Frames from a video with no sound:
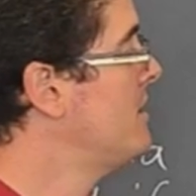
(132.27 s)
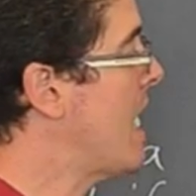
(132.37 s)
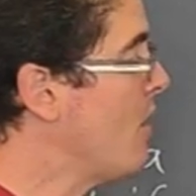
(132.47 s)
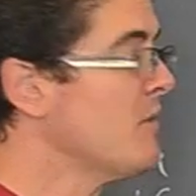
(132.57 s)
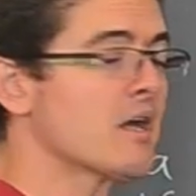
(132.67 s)

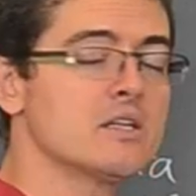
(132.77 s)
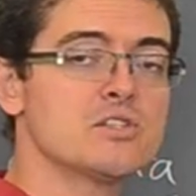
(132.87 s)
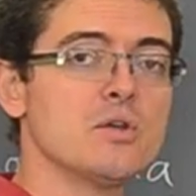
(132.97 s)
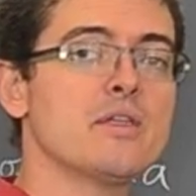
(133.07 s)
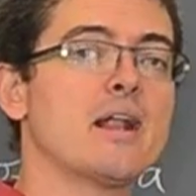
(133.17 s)
Now I'm not
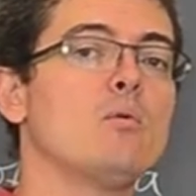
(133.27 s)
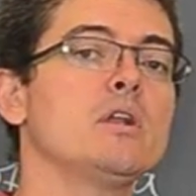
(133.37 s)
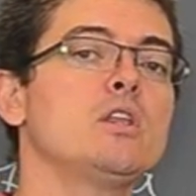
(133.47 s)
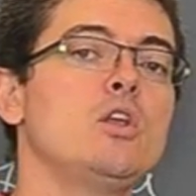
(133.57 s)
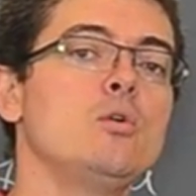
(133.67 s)
going to do that. I
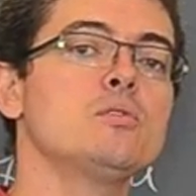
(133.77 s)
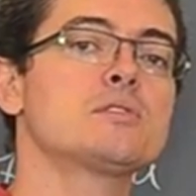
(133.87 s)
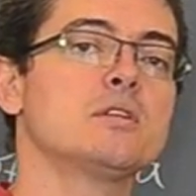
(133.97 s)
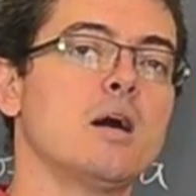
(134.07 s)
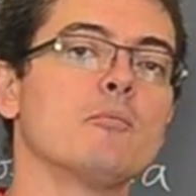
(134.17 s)
want to
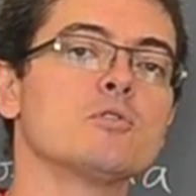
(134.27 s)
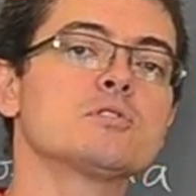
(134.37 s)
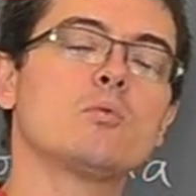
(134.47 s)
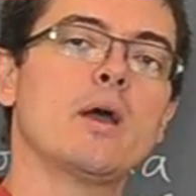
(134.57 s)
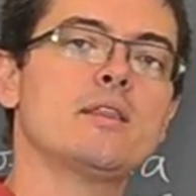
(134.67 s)
use the
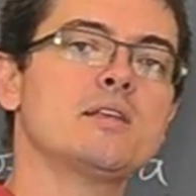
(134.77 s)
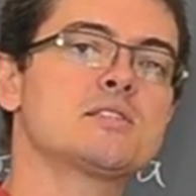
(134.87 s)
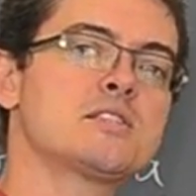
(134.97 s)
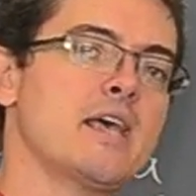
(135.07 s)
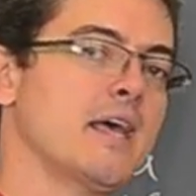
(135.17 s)
numbers the way they
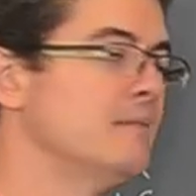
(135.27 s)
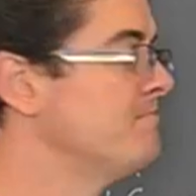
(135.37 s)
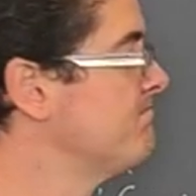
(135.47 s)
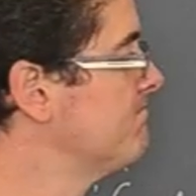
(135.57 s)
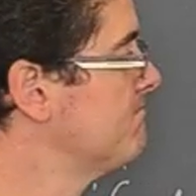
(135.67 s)
sit.